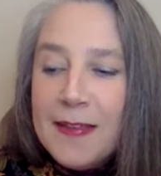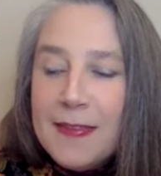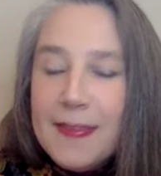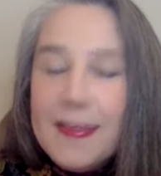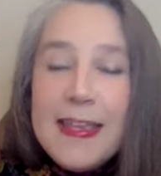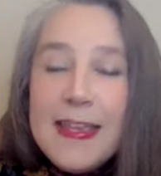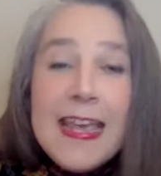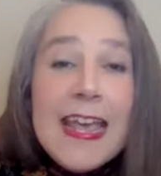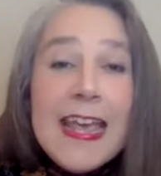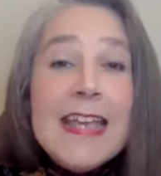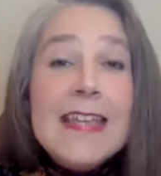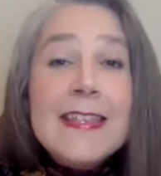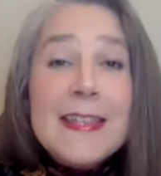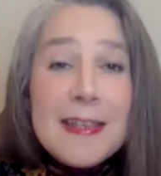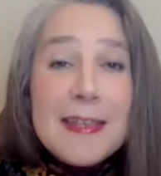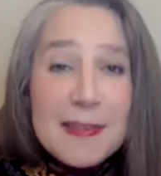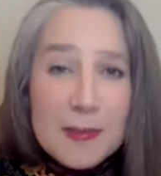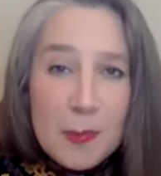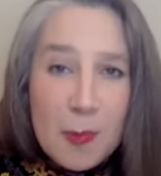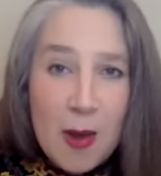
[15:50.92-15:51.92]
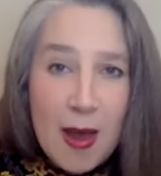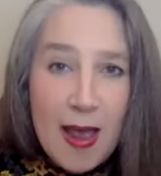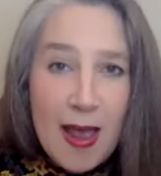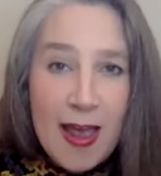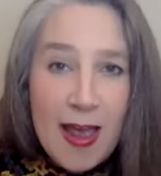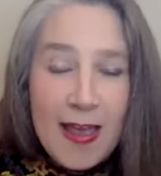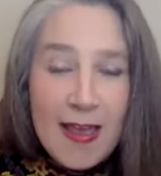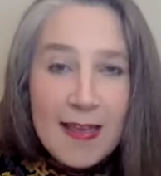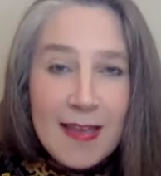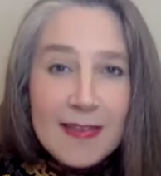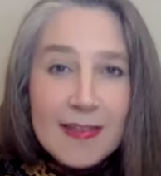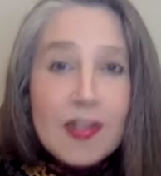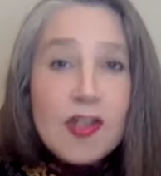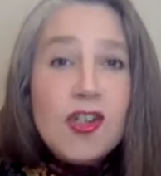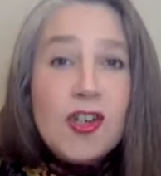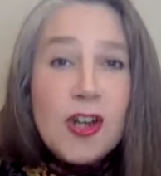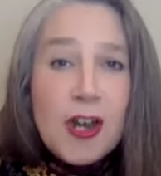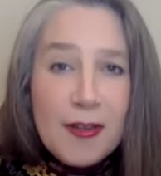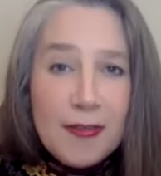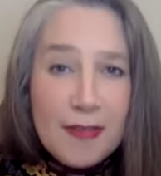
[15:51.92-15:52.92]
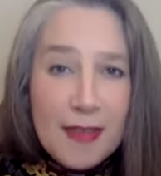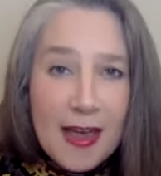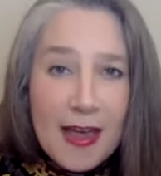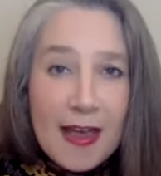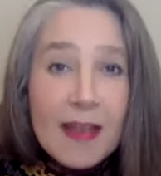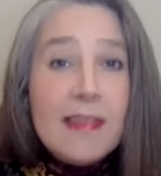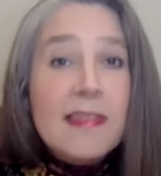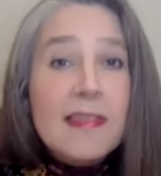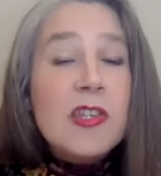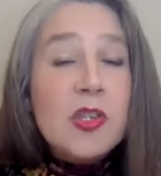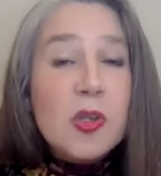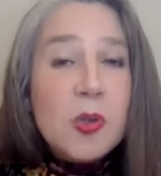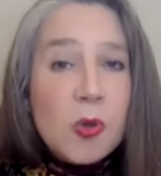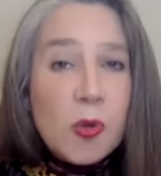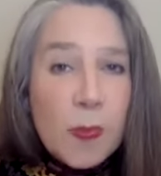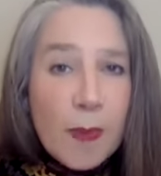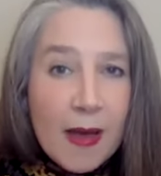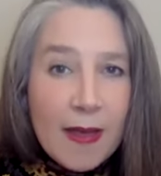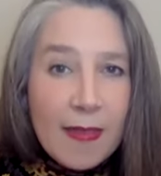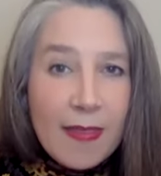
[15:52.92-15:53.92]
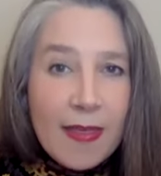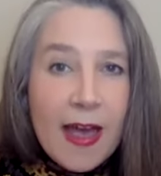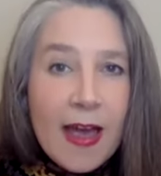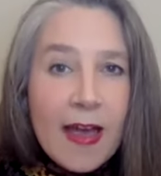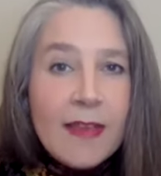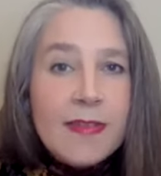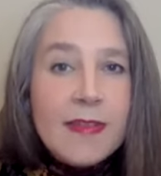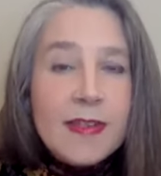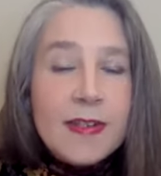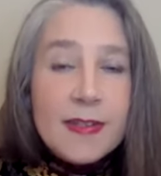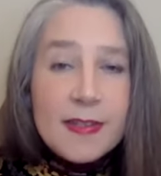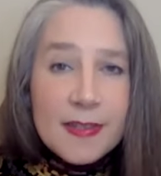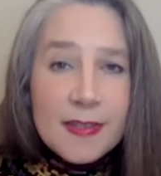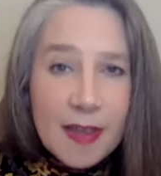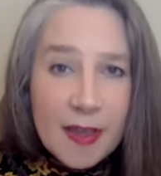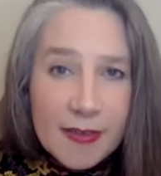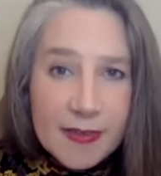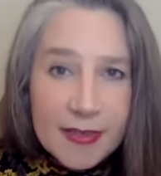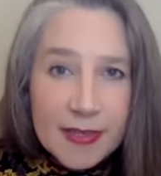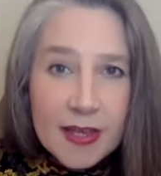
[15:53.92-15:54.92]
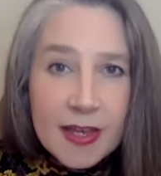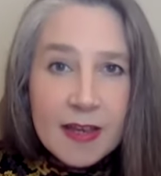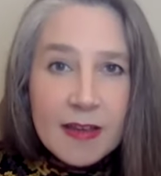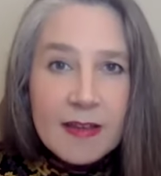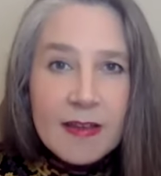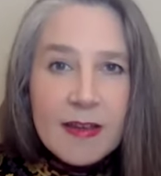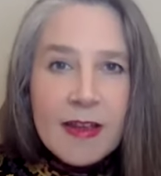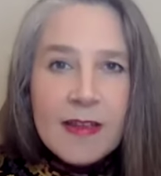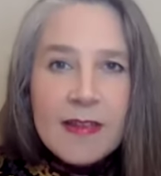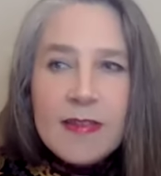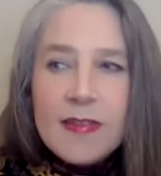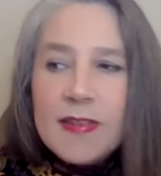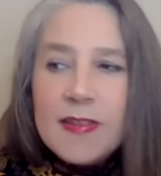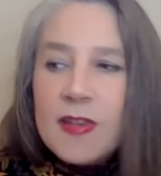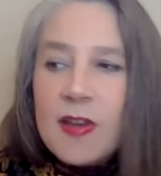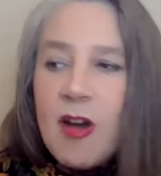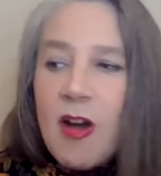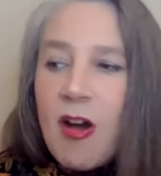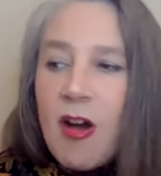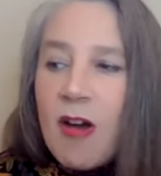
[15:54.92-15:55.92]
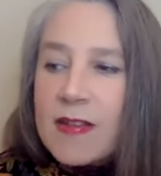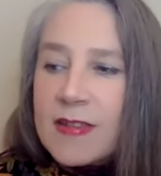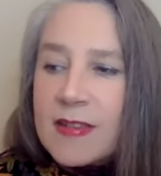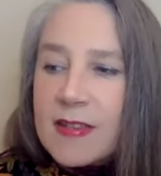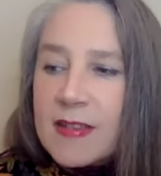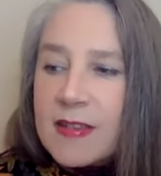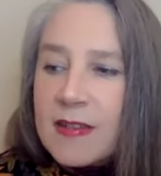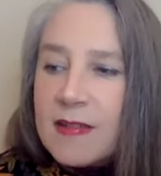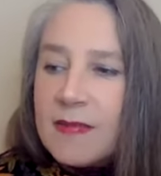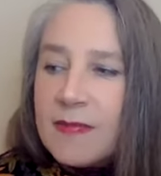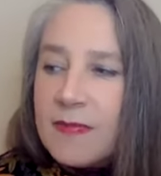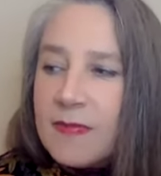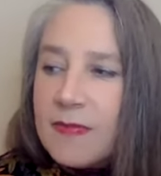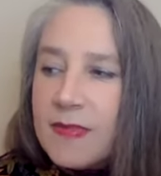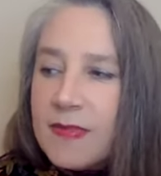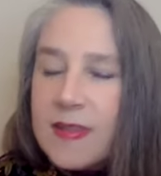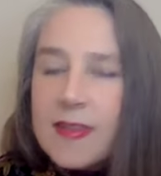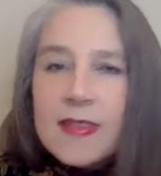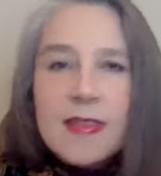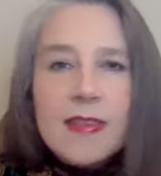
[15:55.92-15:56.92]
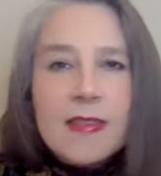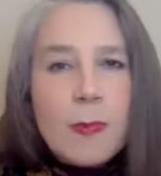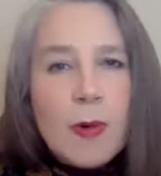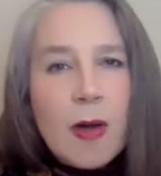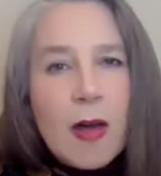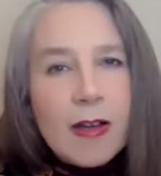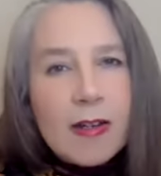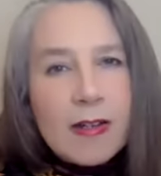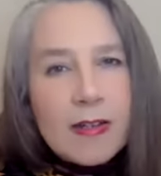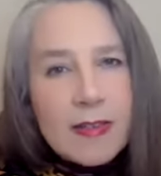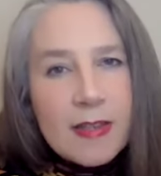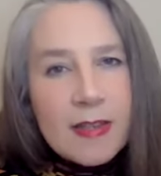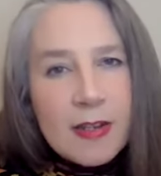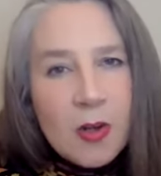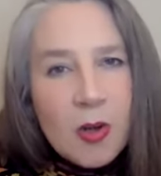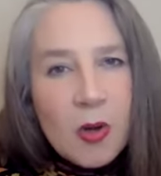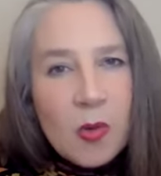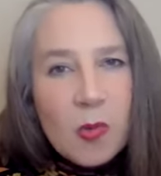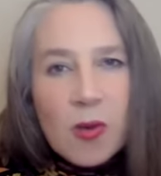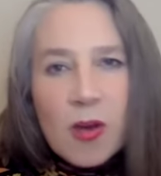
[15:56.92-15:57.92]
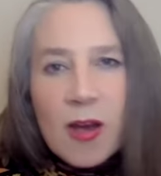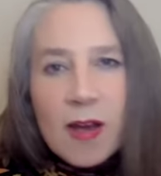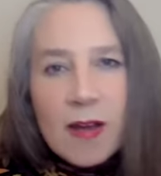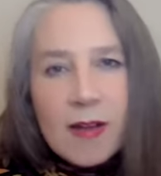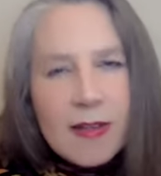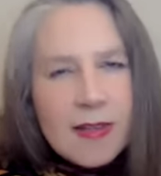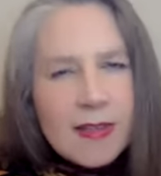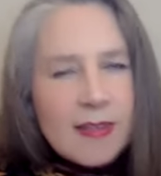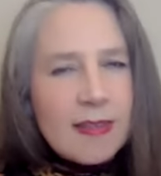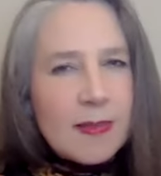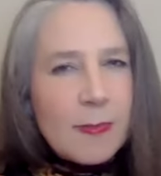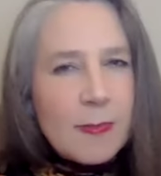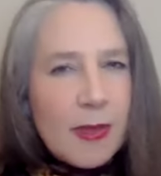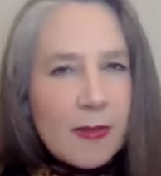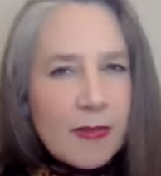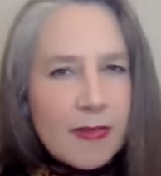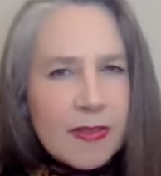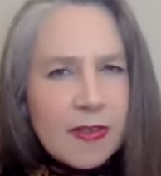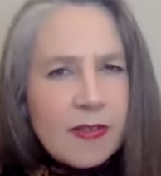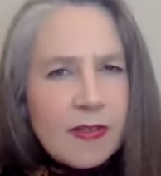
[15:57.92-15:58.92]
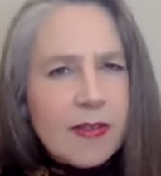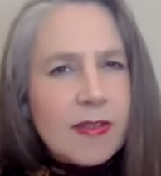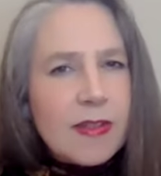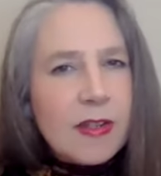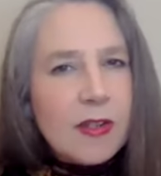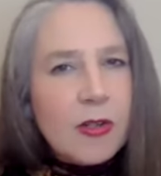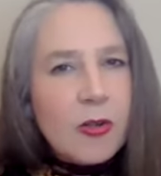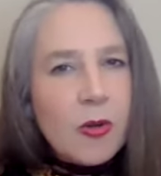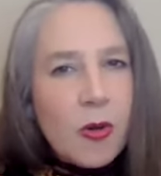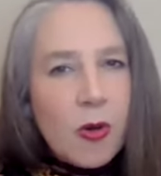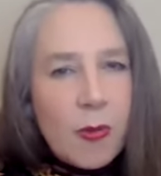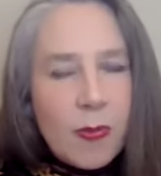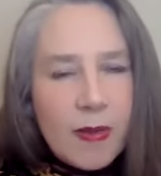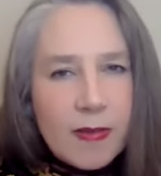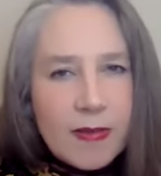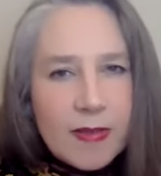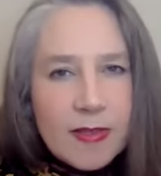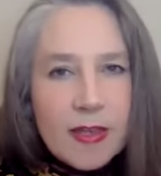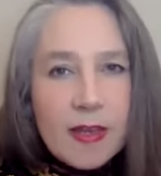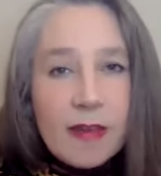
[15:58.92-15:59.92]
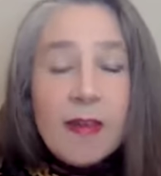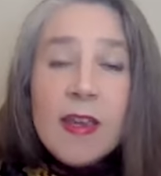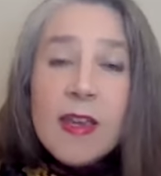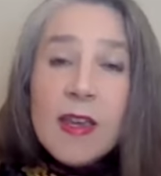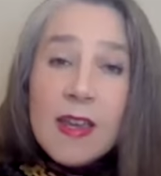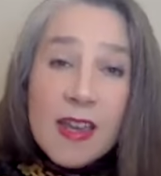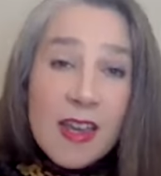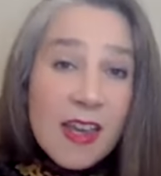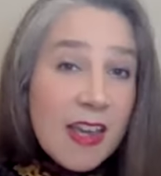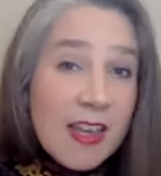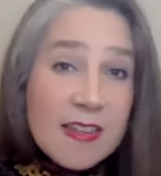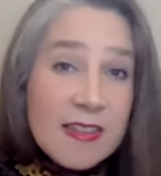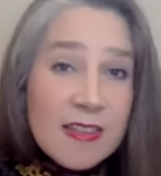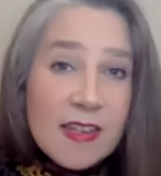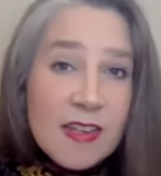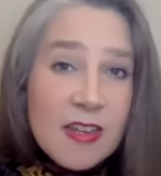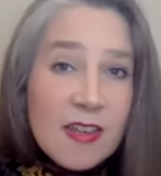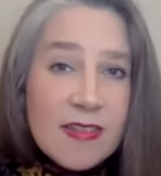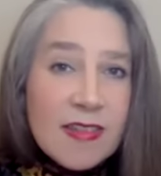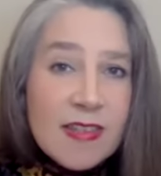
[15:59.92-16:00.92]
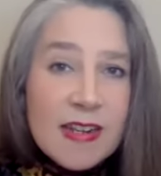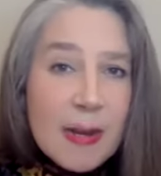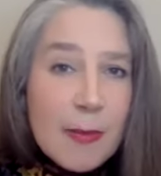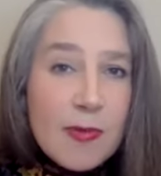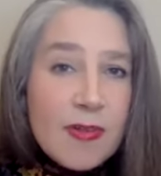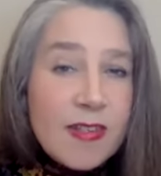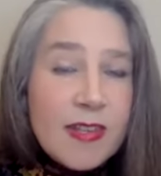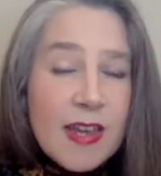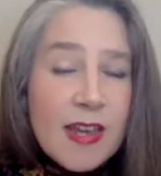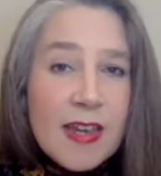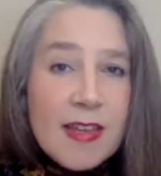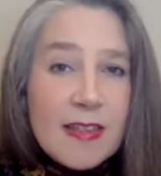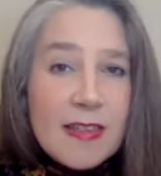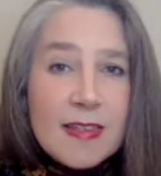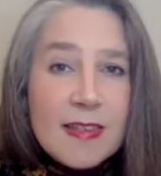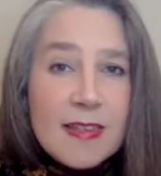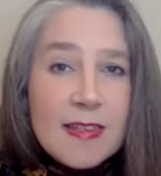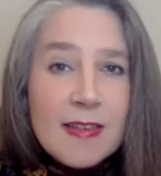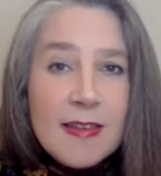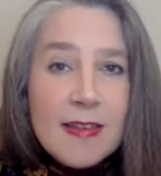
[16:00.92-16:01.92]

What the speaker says: the easiest way to show that and to talk about that and to discuss it and to ask, does this work? Does it not work? Does this appeal to you? Does it not appeal to you? Is to use celebrities,